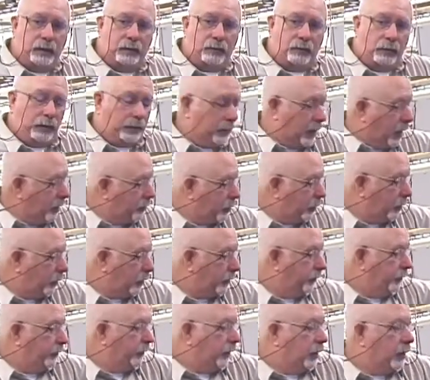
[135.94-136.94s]
Remember,
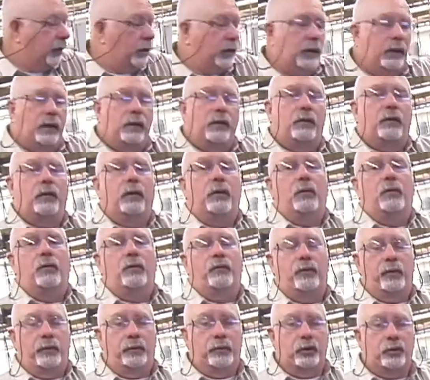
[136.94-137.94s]

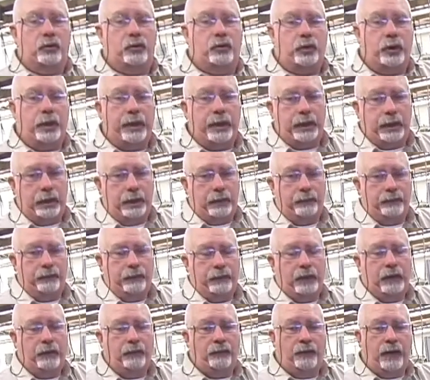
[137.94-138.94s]
from your training,
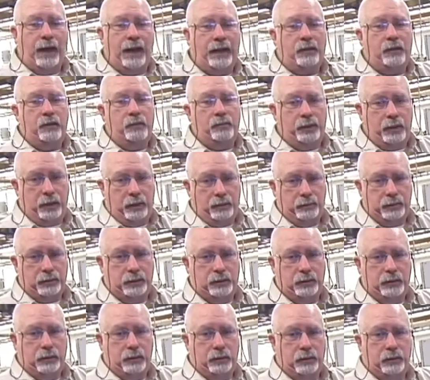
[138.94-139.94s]
vacuum pumps,
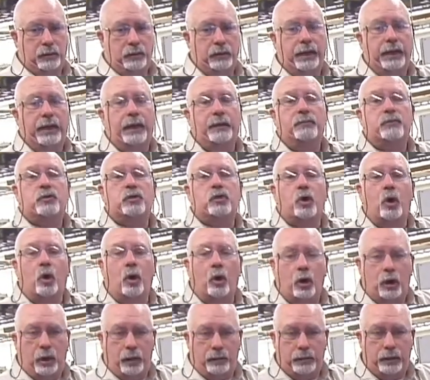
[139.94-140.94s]
they
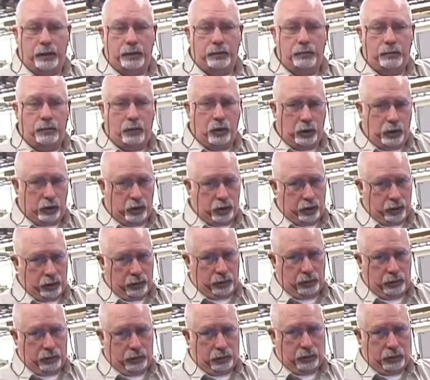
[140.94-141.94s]
absorb moisture.
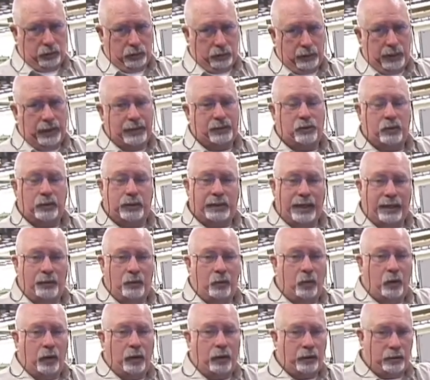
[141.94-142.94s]
That's what that
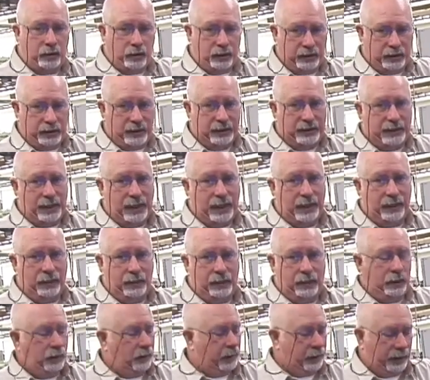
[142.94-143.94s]
water is
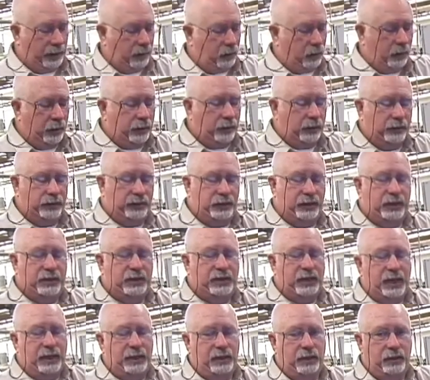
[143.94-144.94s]
designed, or the oil is
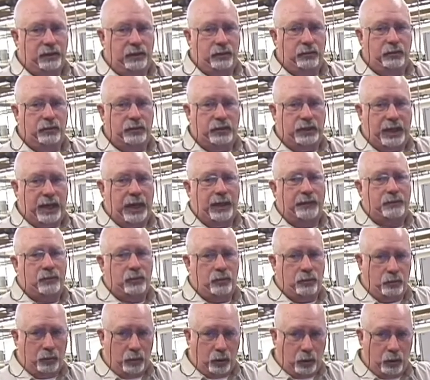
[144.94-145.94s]
designed to do, is
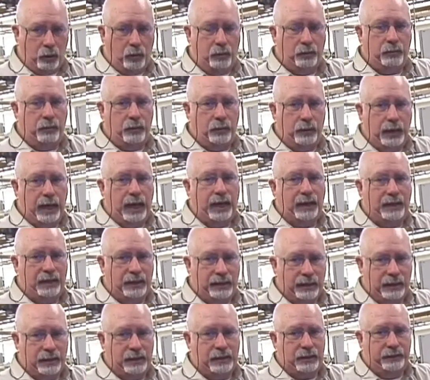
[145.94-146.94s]
capture
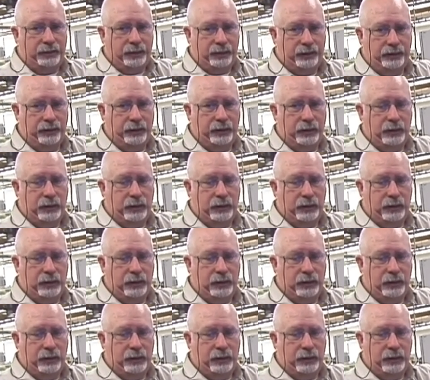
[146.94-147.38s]
non-condensables.